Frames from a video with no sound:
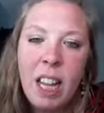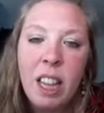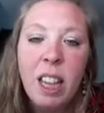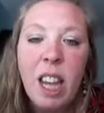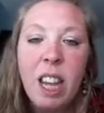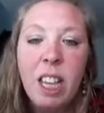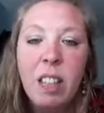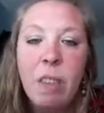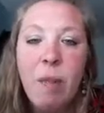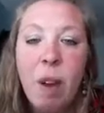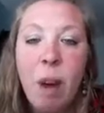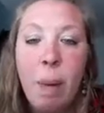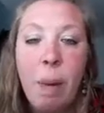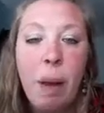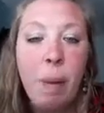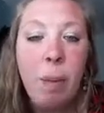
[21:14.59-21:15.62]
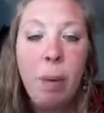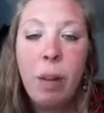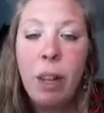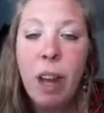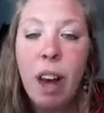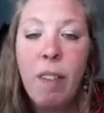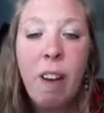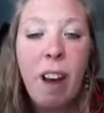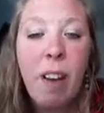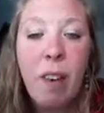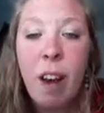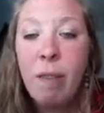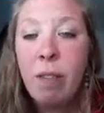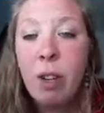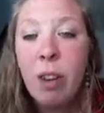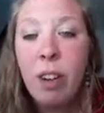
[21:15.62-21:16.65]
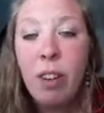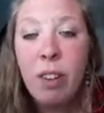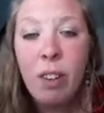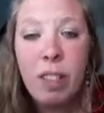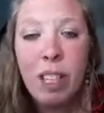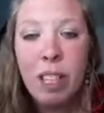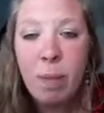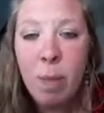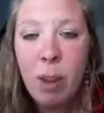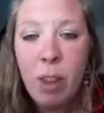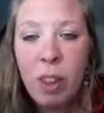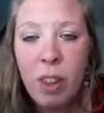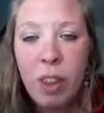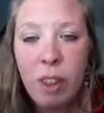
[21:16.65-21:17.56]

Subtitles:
And thanks for people that have joined us this month.